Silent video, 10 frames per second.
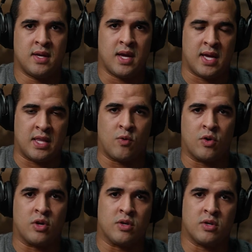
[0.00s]
And there
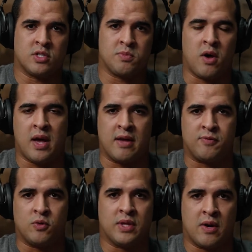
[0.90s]
were a small
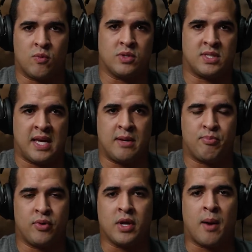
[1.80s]
handful that stayed
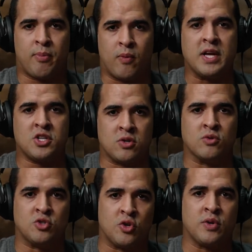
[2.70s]
pretty operational
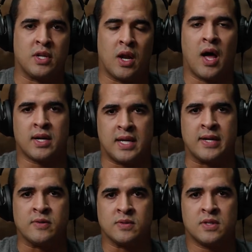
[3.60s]
during the
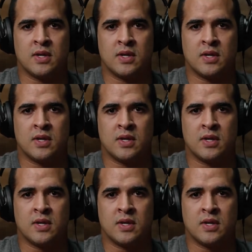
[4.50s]
lockdowns,